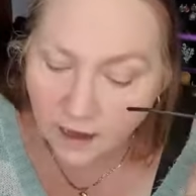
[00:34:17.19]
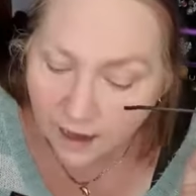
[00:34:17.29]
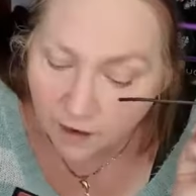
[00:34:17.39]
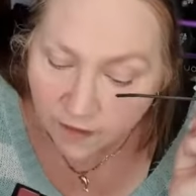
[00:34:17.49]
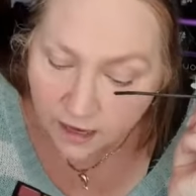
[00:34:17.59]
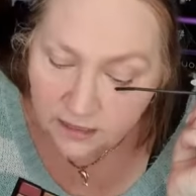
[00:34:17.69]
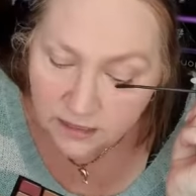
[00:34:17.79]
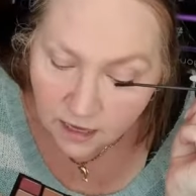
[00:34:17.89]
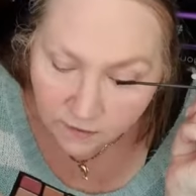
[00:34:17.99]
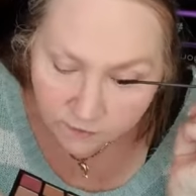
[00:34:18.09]
how that is
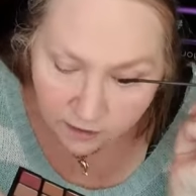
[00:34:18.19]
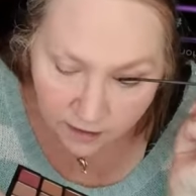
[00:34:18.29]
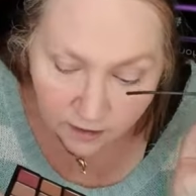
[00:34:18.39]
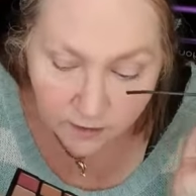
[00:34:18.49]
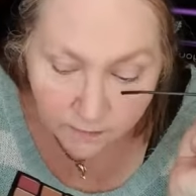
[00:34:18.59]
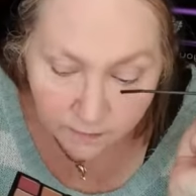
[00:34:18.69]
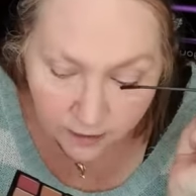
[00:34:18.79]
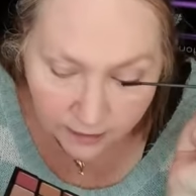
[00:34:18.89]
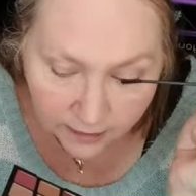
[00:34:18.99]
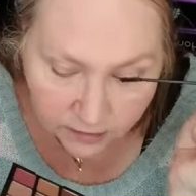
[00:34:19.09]
covering
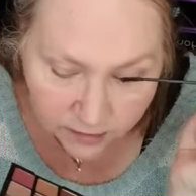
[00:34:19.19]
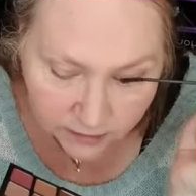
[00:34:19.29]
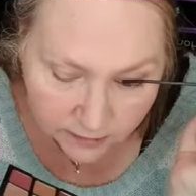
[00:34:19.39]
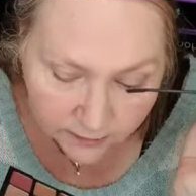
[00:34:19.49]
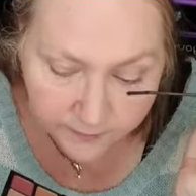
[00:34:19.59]
my lashes.